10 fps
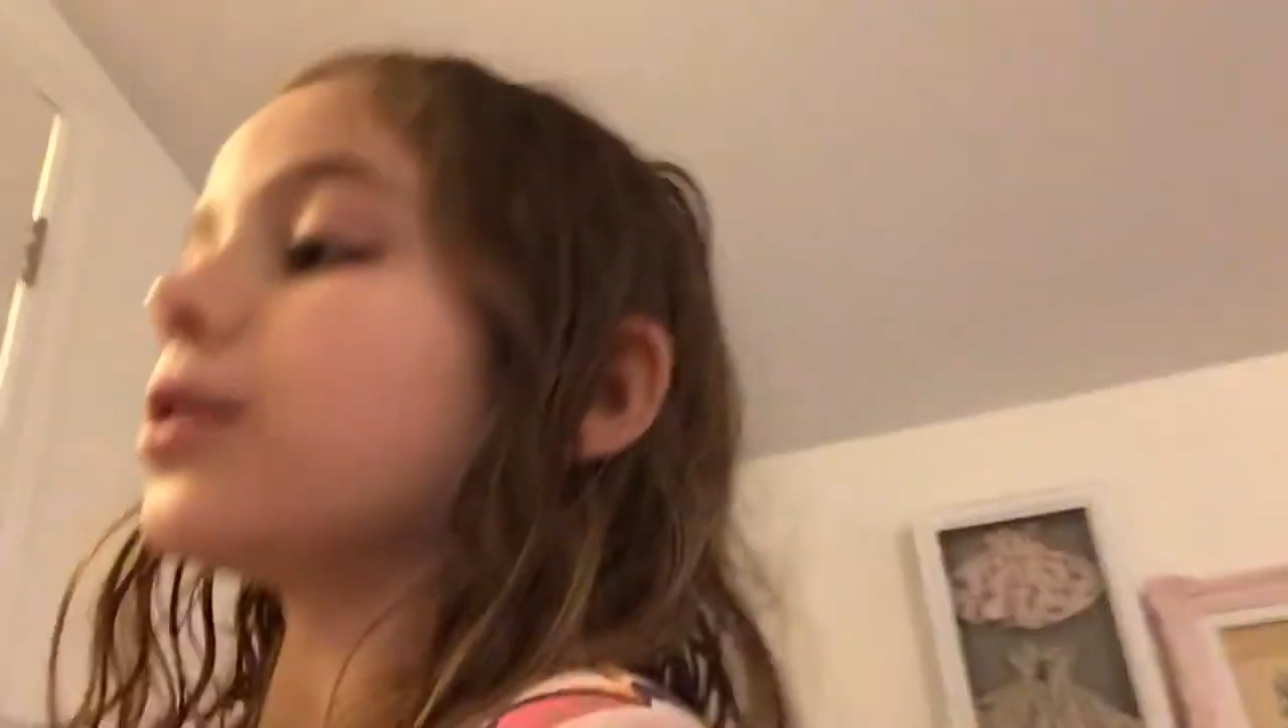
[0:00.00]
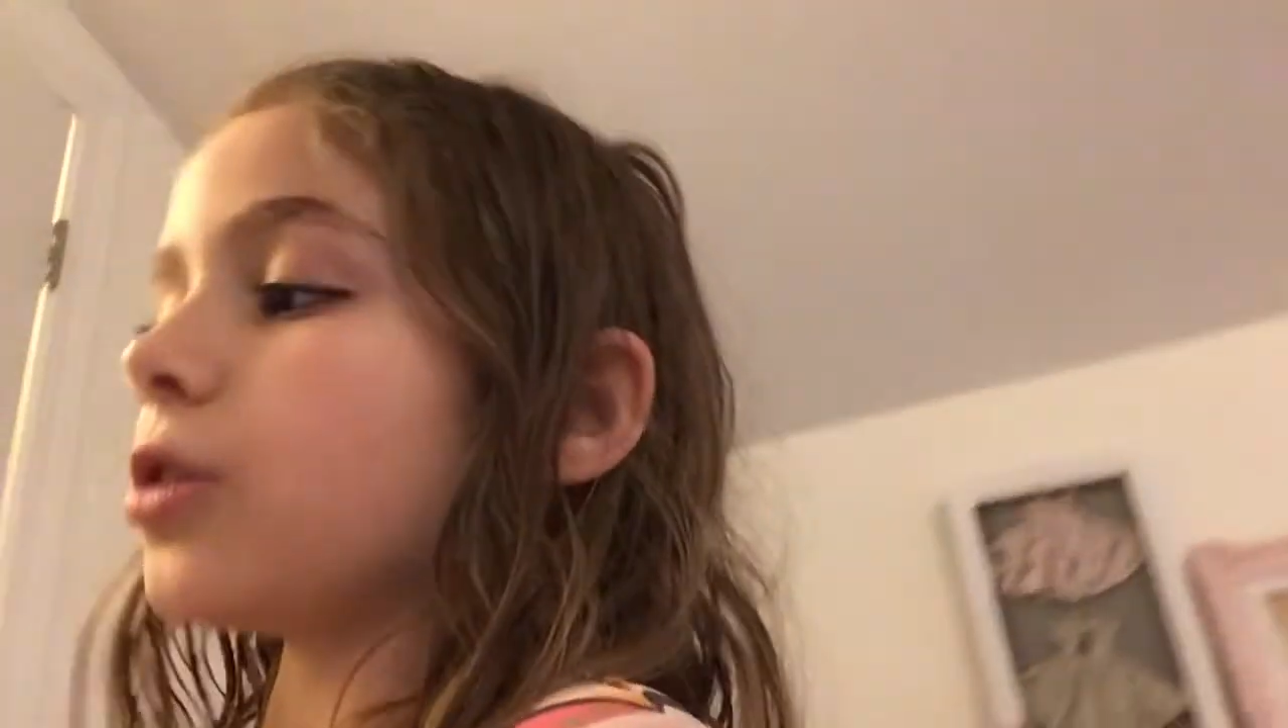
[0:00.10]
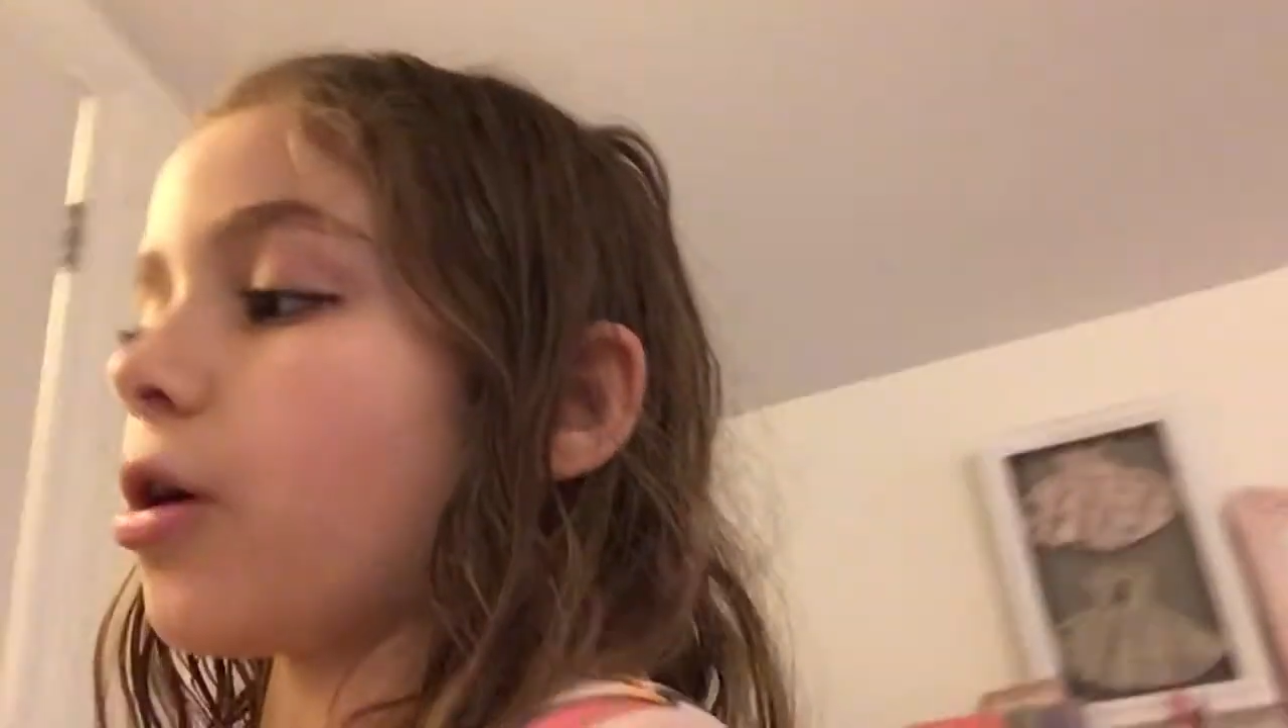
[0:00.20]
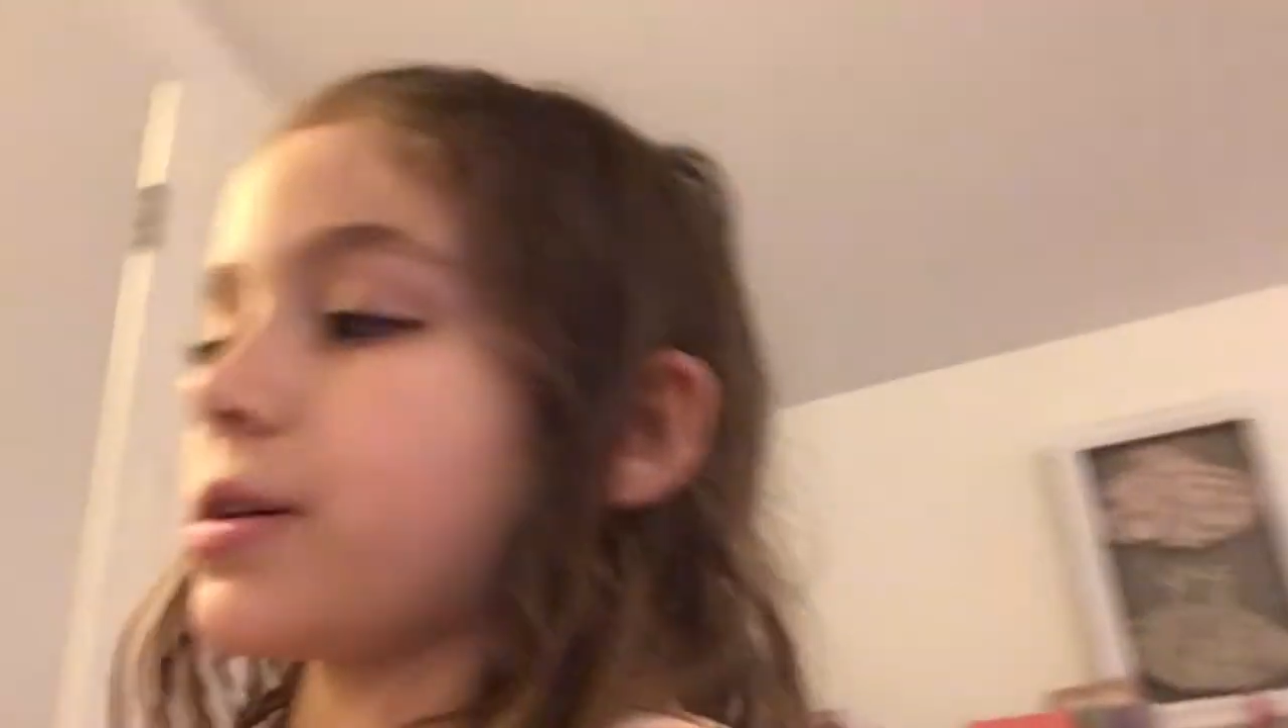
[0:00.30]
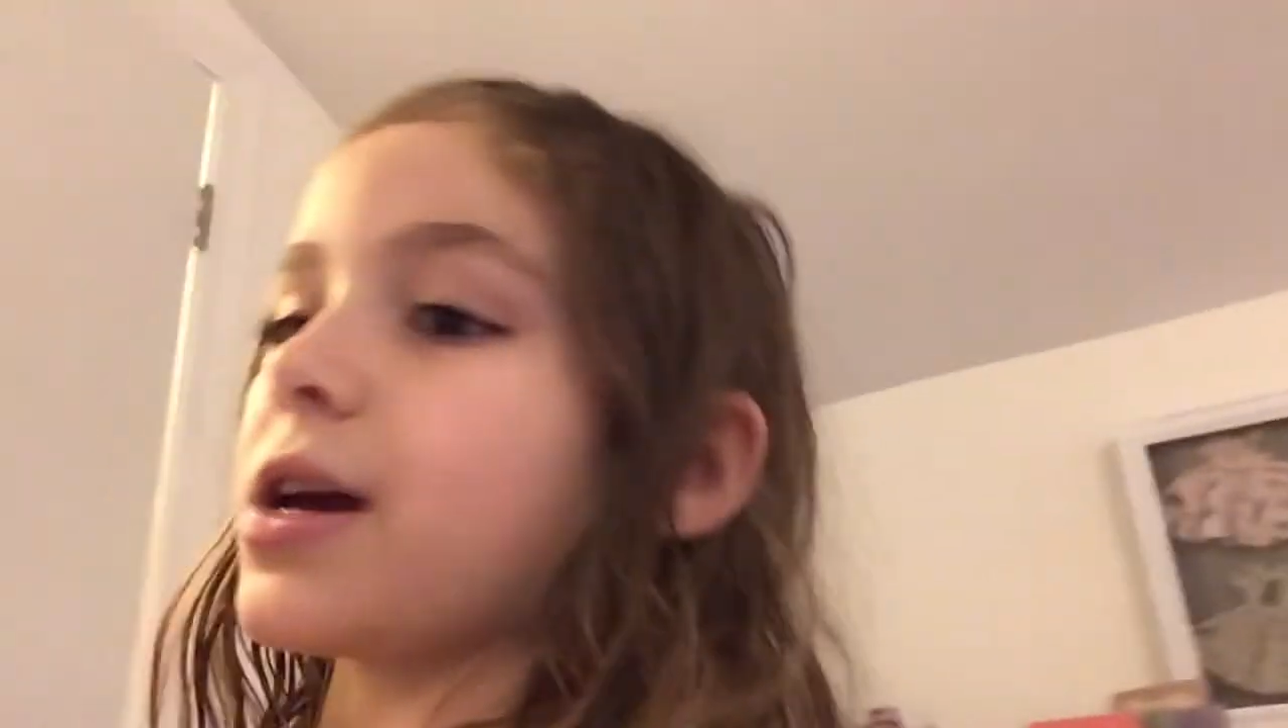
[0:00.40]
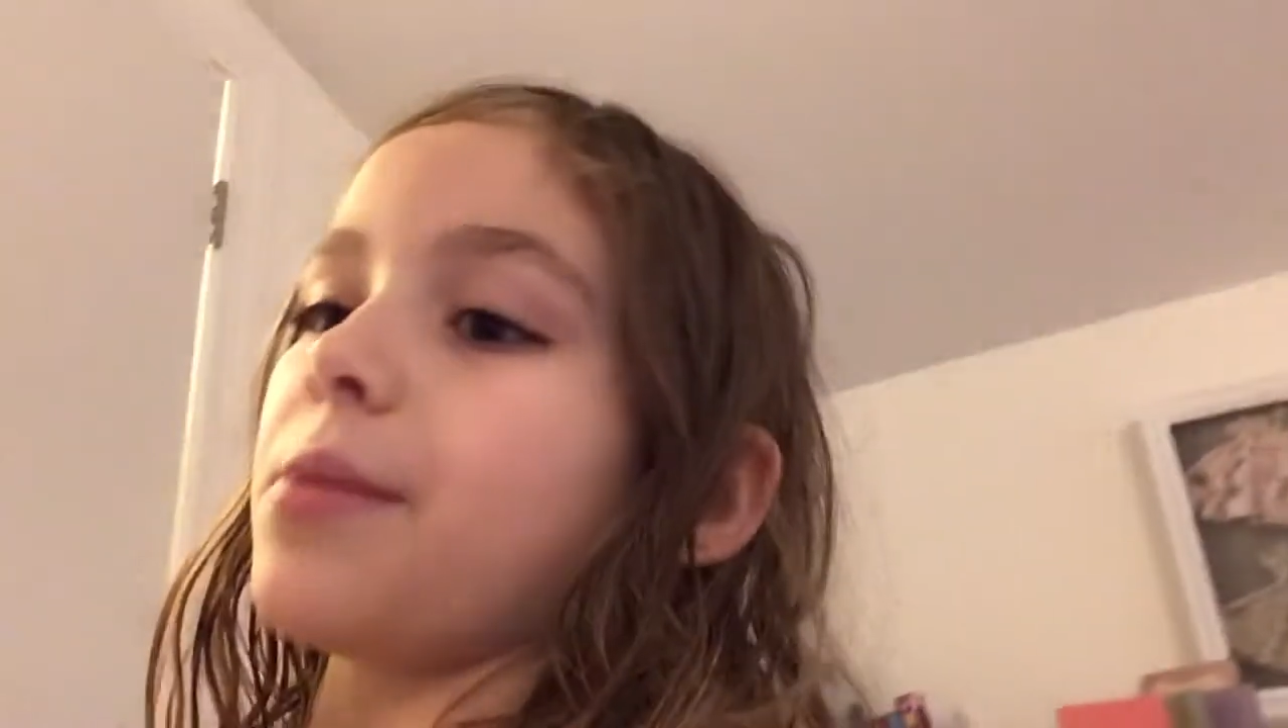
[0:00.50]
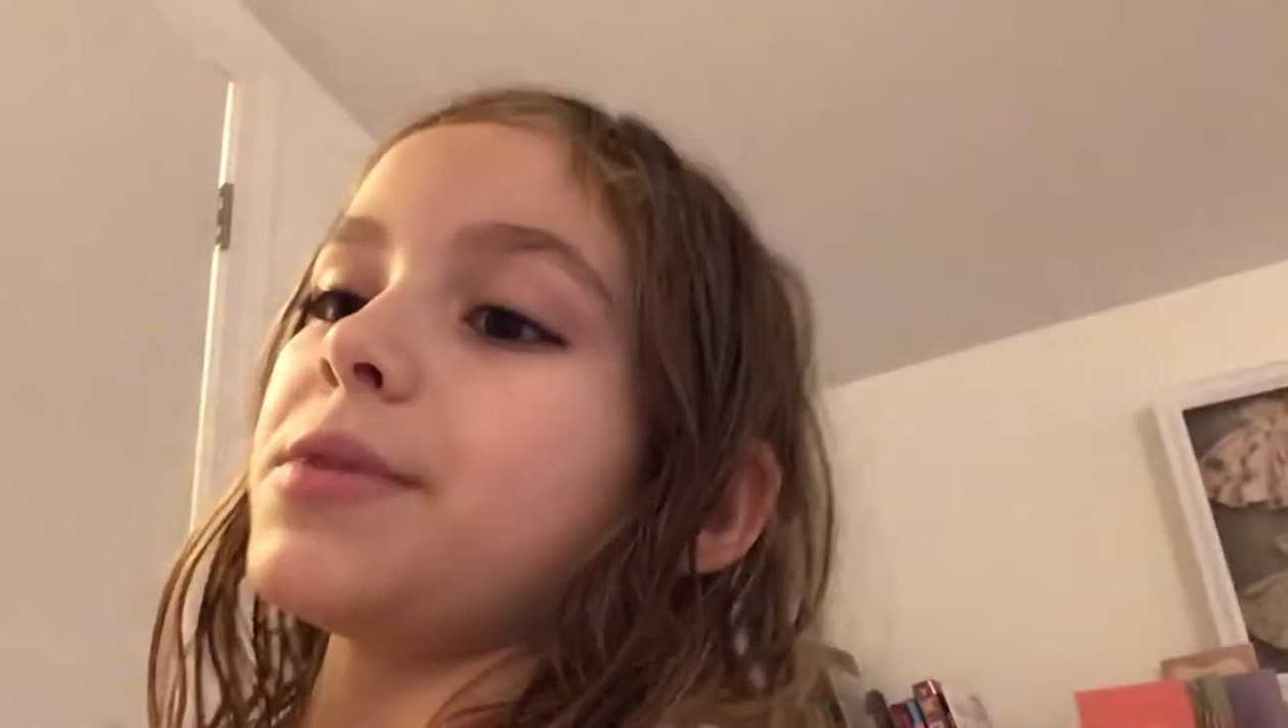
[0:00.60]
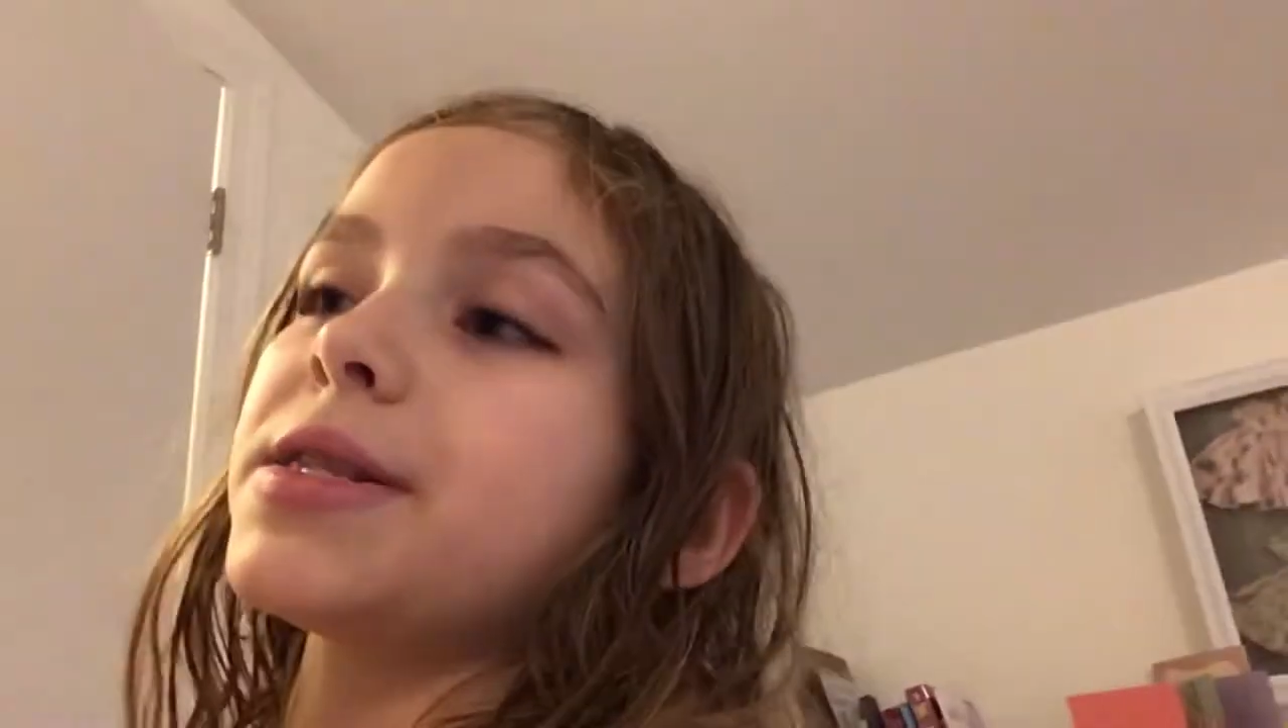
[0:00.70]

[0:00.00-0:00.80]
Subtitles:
long time.